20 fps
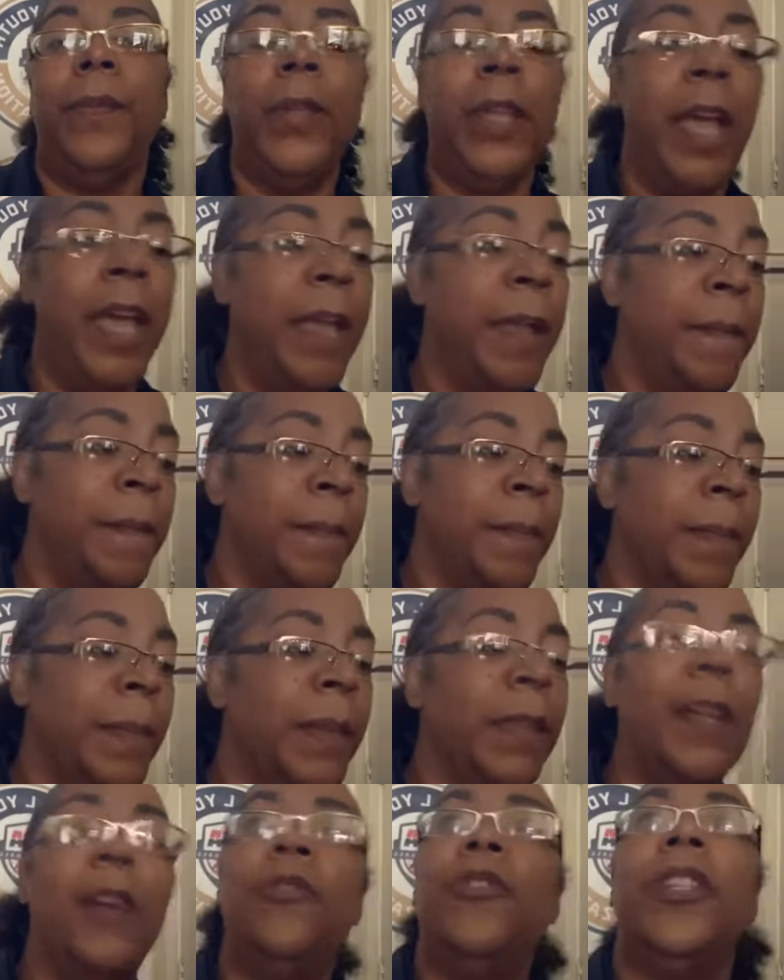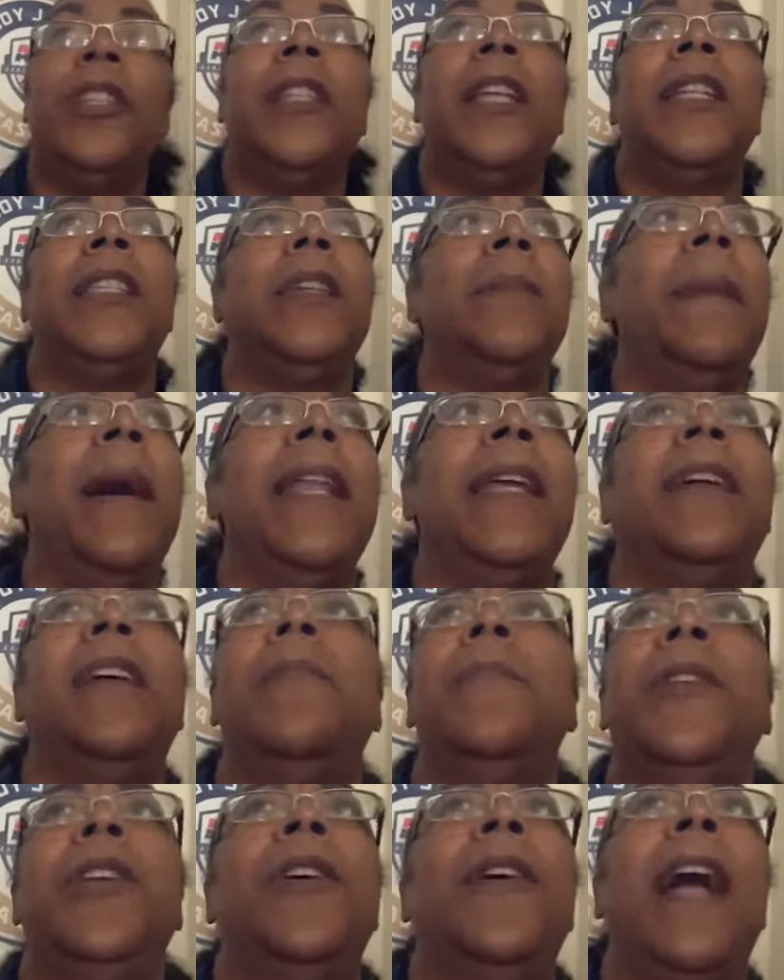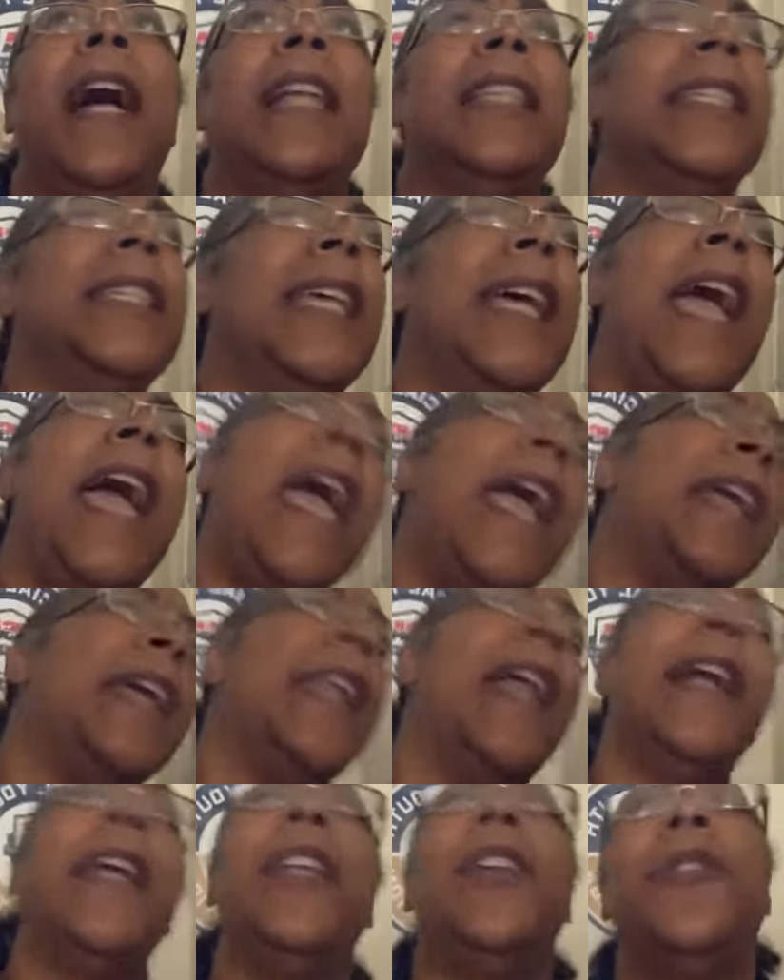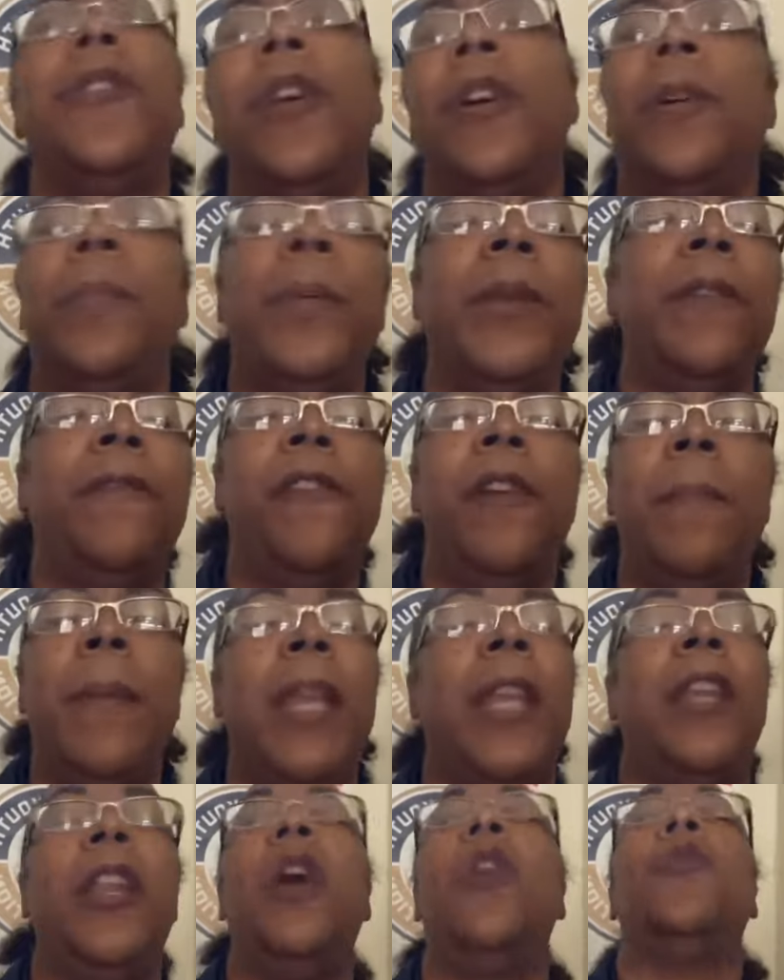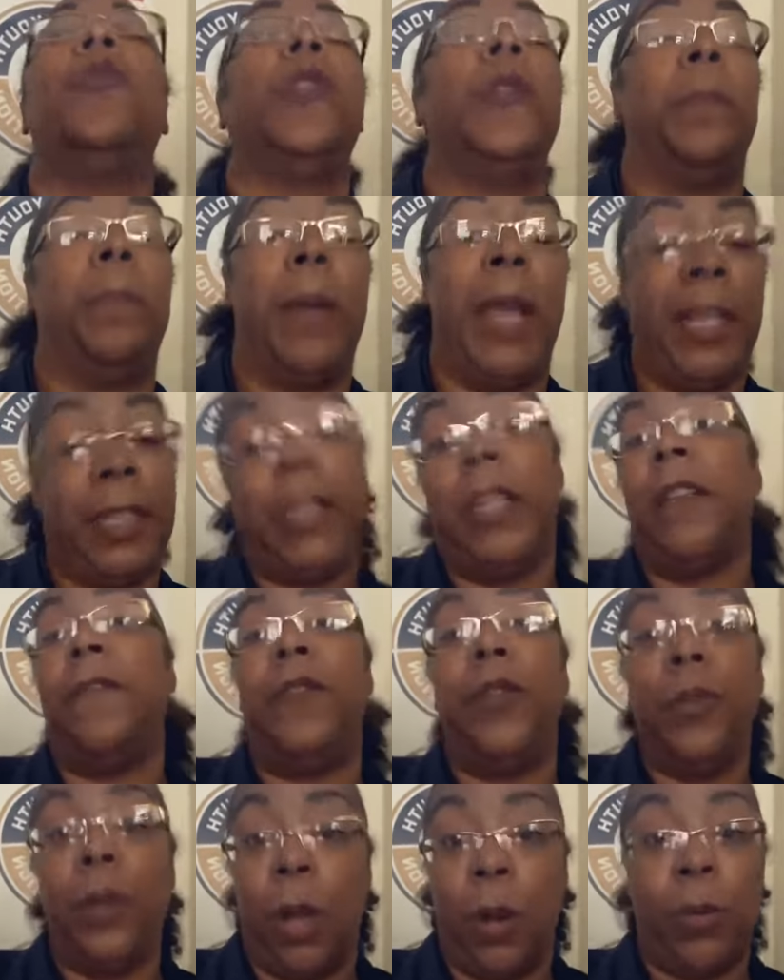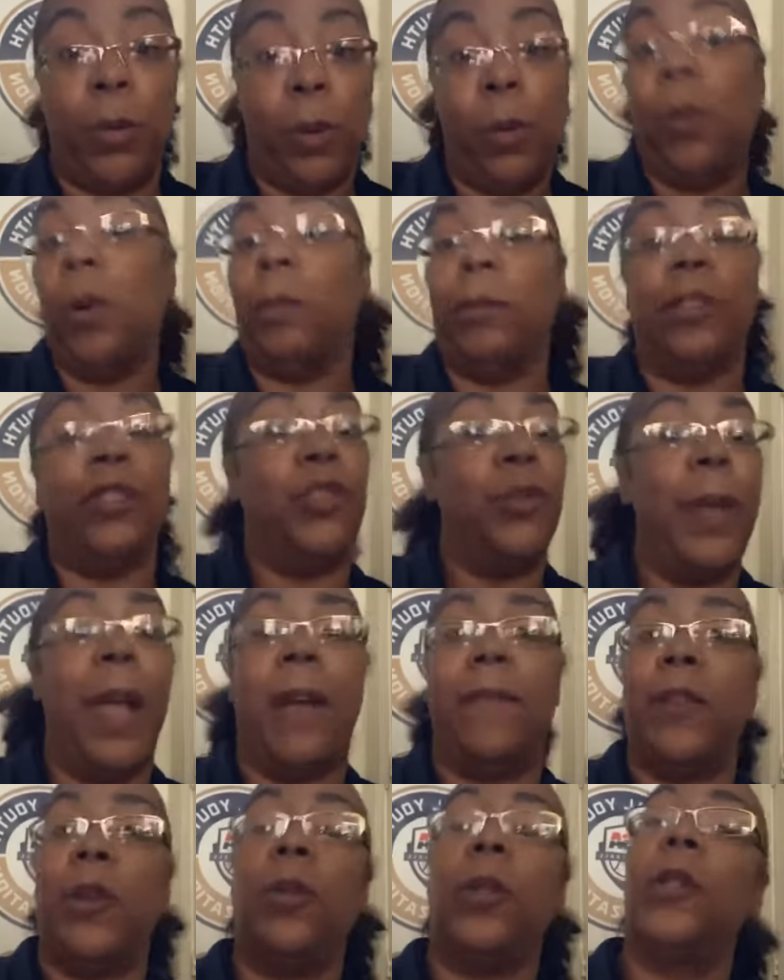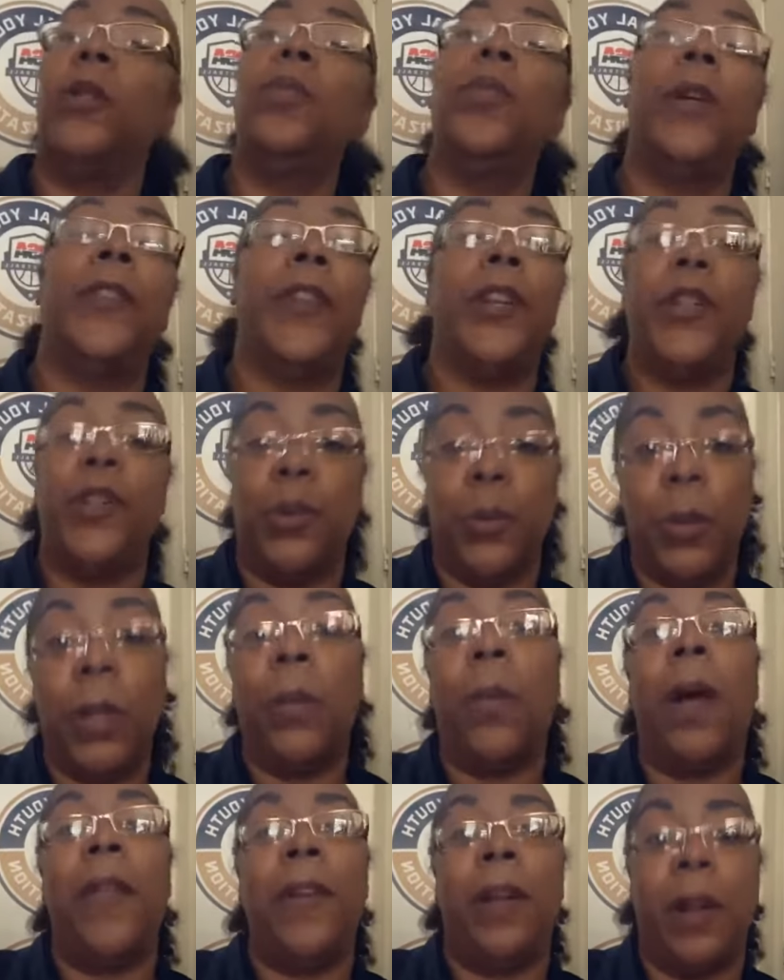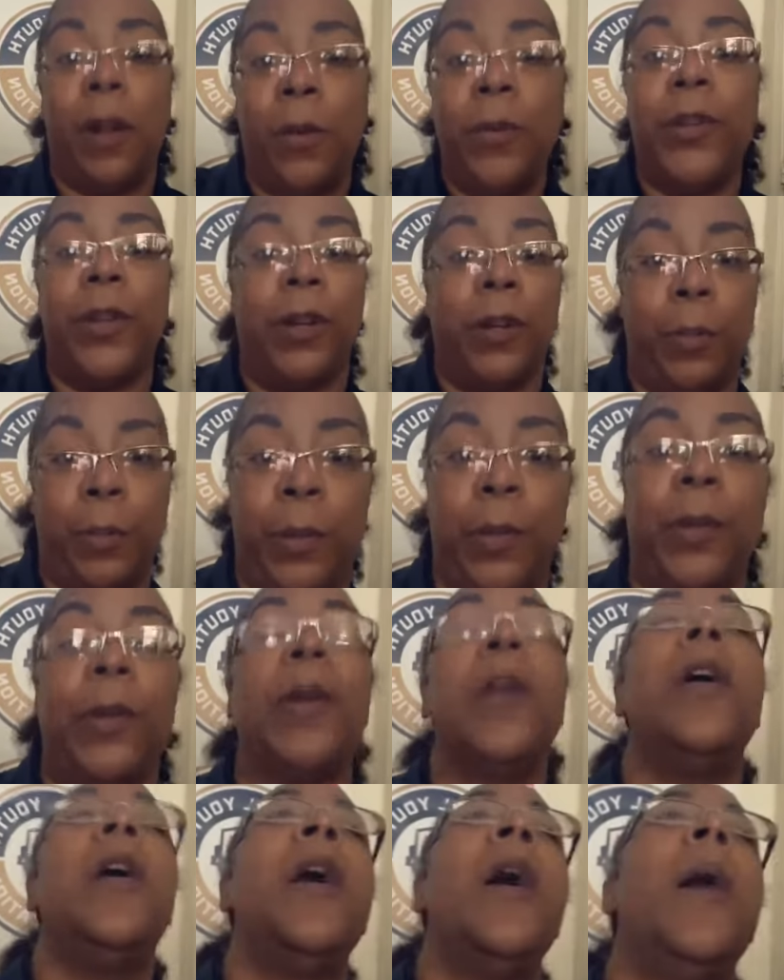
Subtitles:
Okay? Don't just let somebody come to your house and say, hey, can I get on your computer for a minute? No, especially if you don't know them, because you have no clue what they're doing while they're on your computer.